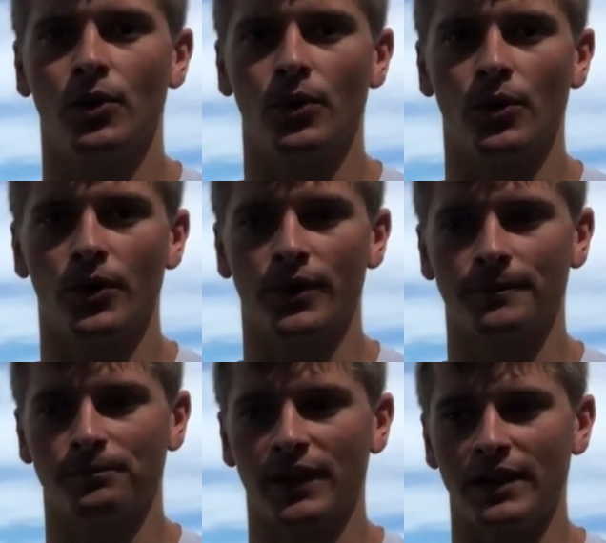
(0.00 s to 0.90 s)
or
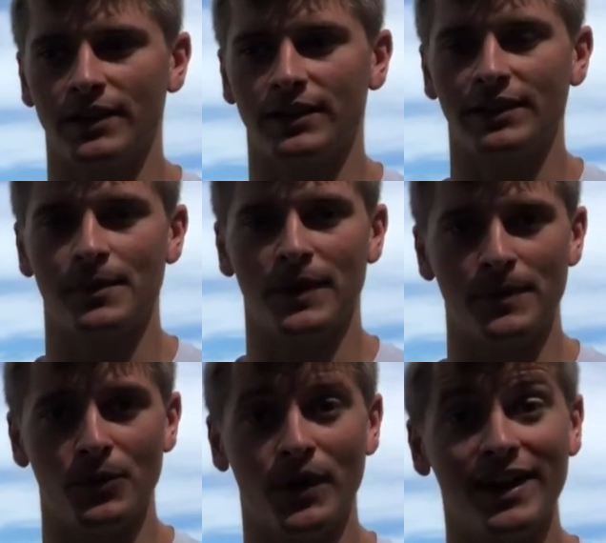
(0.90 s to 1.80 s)
anything that may
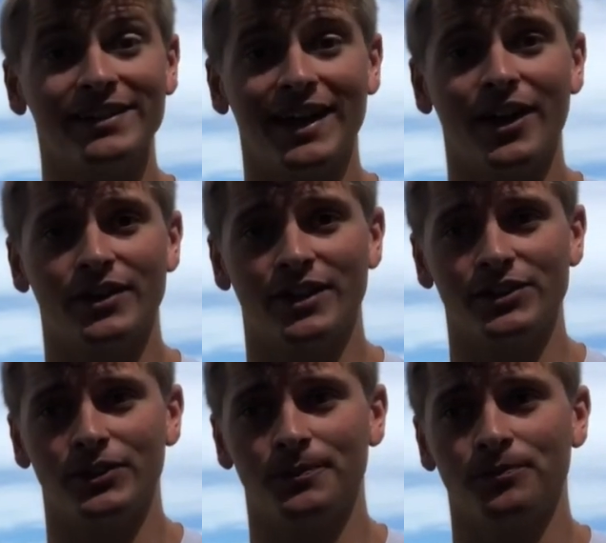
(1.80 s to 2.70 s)
be weighing down on
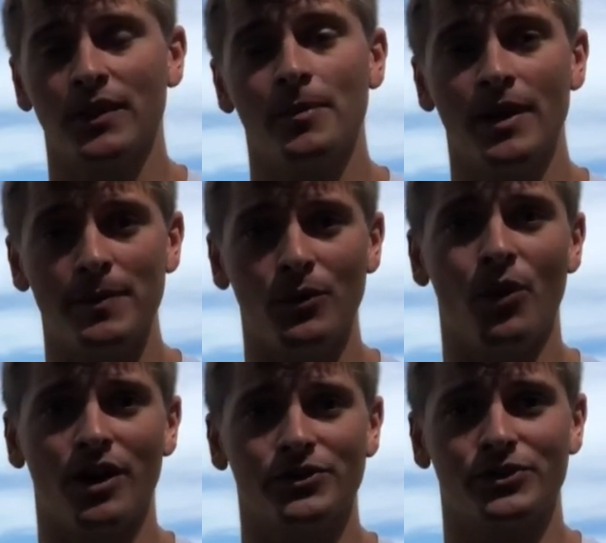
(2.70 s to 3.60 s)
you may be
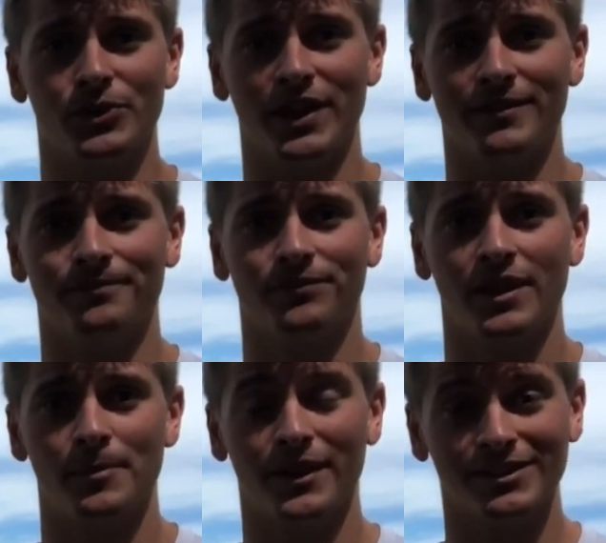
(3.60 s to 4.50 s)
washed away.
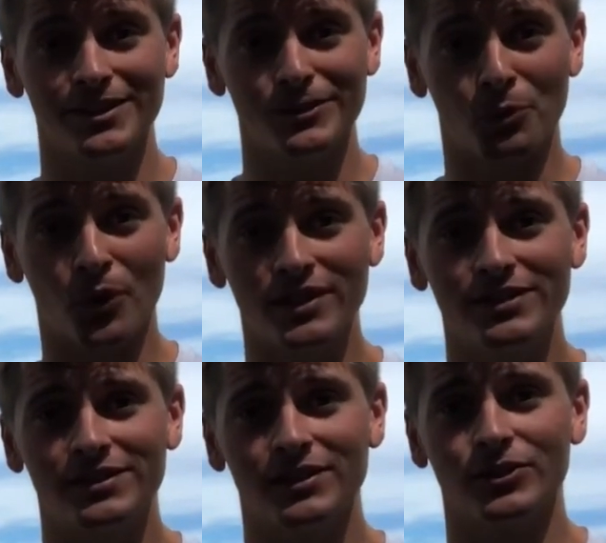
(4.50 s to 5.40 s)
Because even one
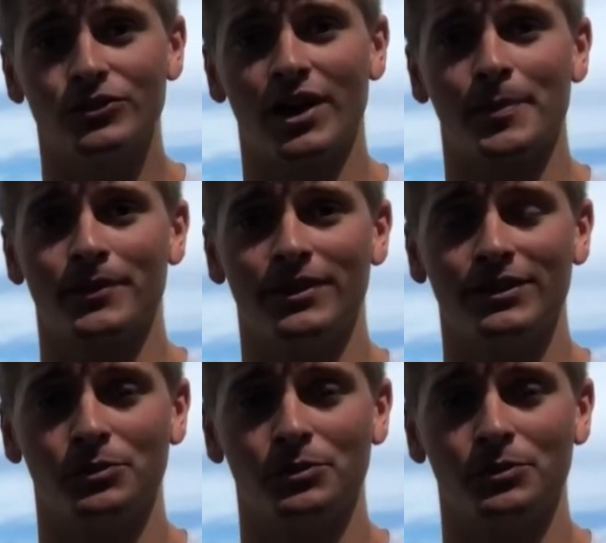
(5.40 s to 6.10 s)
single drop of his